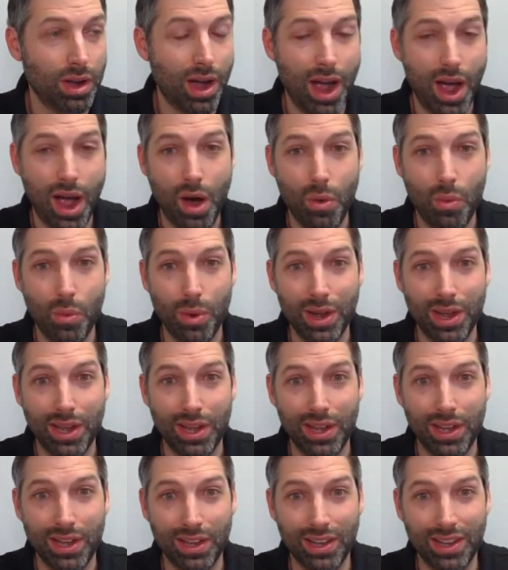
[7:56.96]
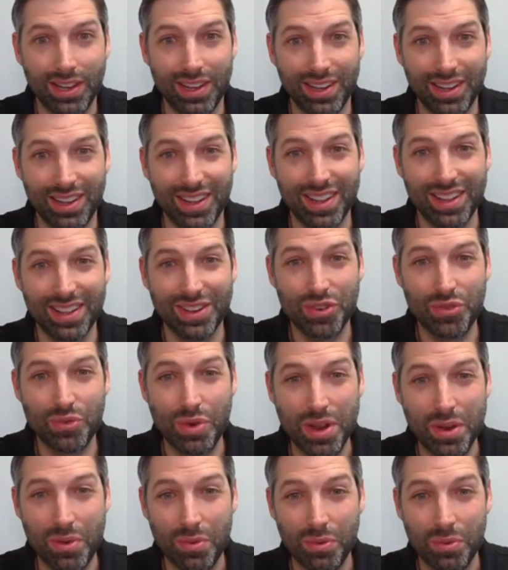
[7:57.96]
how we
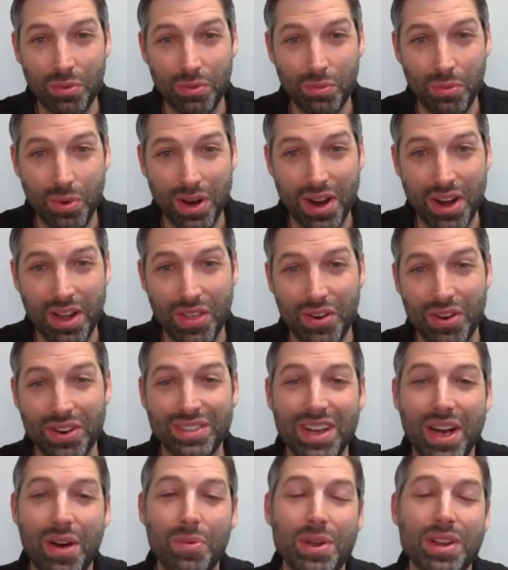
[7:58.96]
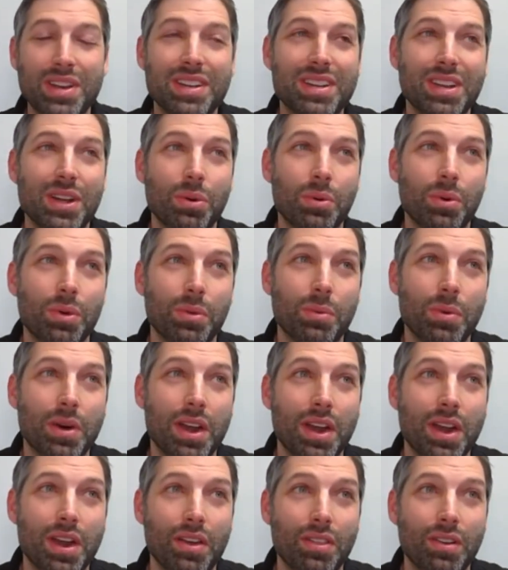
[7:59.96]
treat one another. It's how we deal with
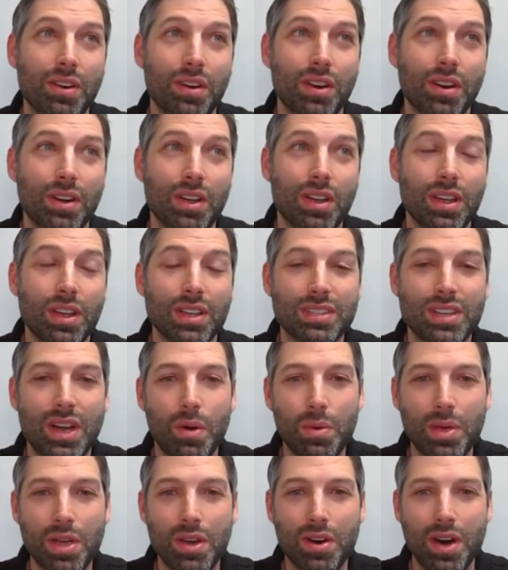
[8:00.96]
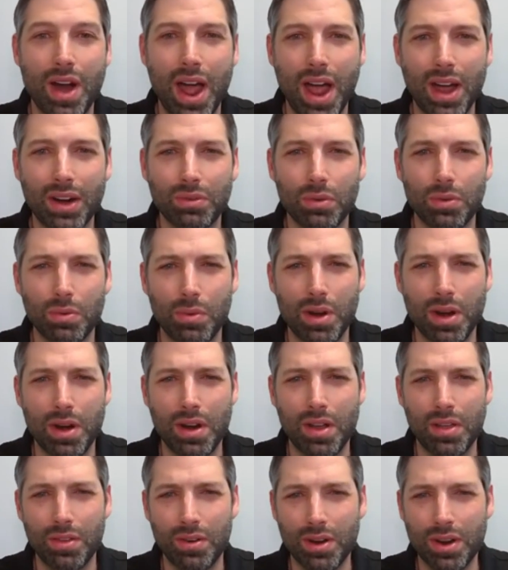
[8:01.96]
one another. It's how we interact with one
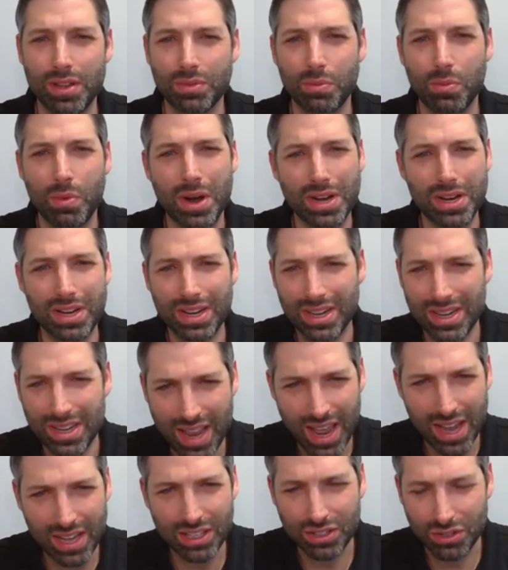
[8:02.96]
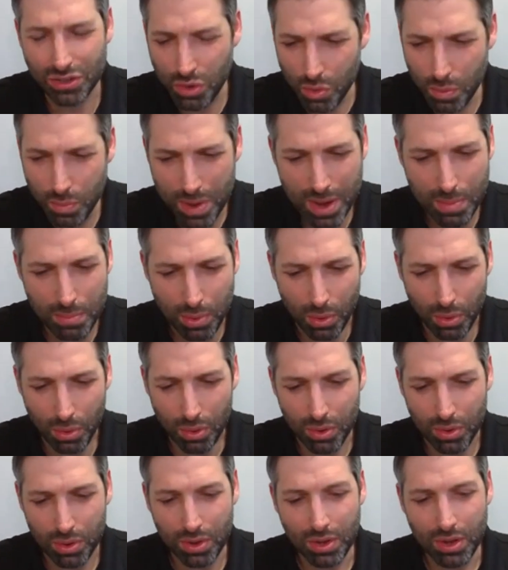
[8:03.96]
another. It's what takes two
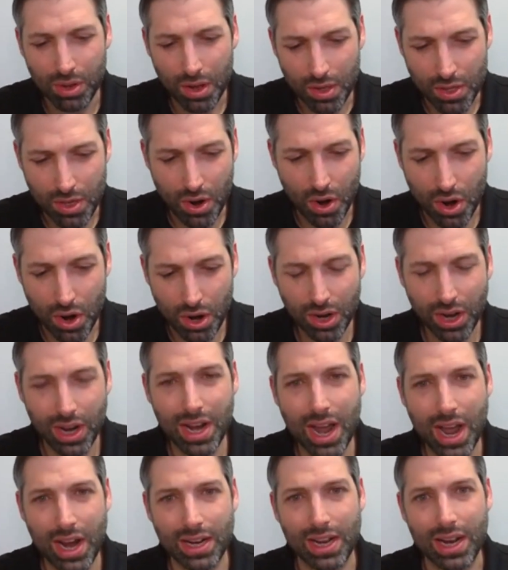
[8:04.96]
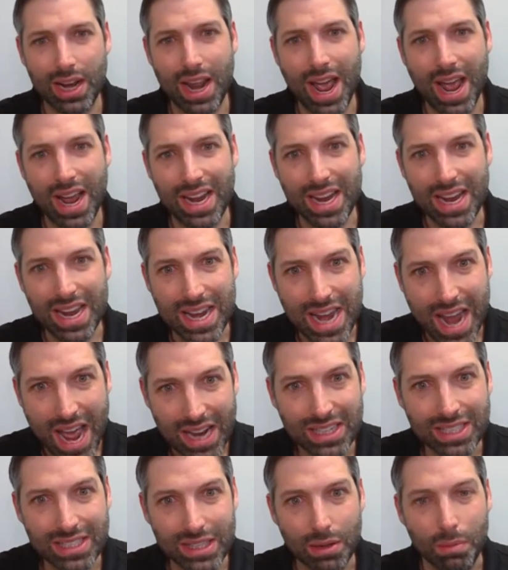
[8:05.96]
people that aren't connected and
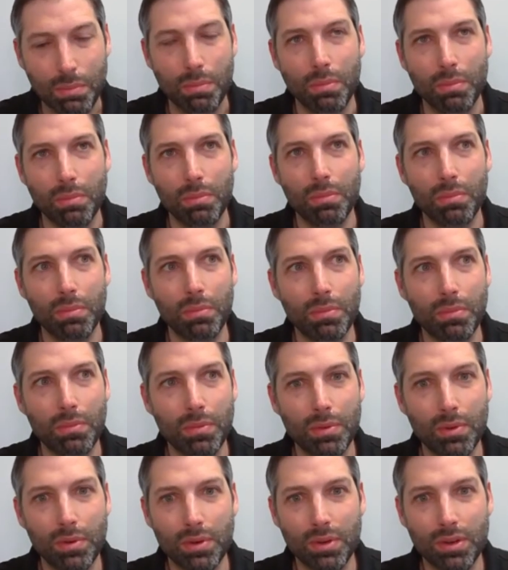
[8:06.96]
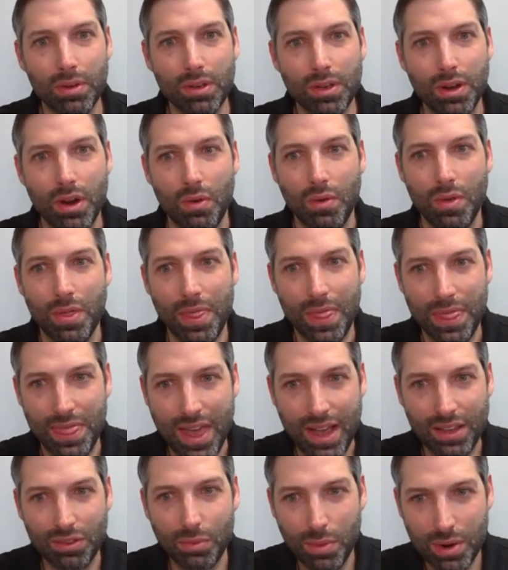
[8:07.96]
connects them.
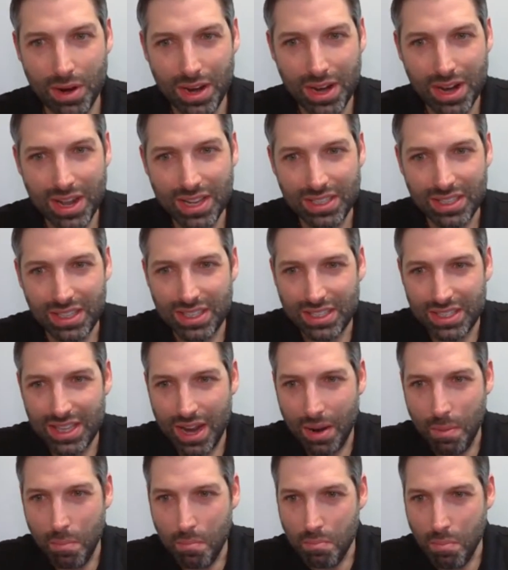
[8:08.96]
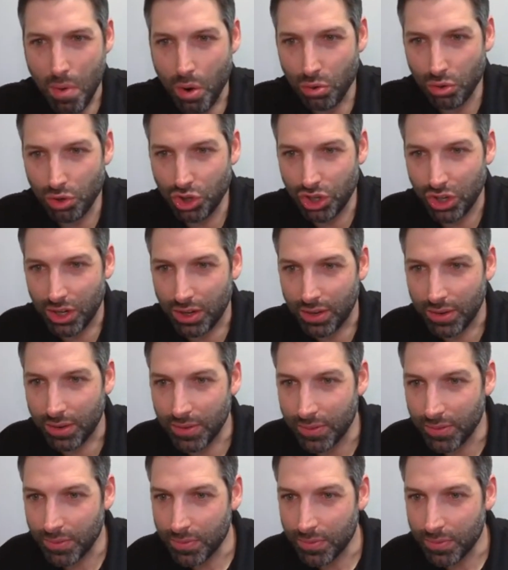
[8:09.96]
That's what it is. It's that emotion.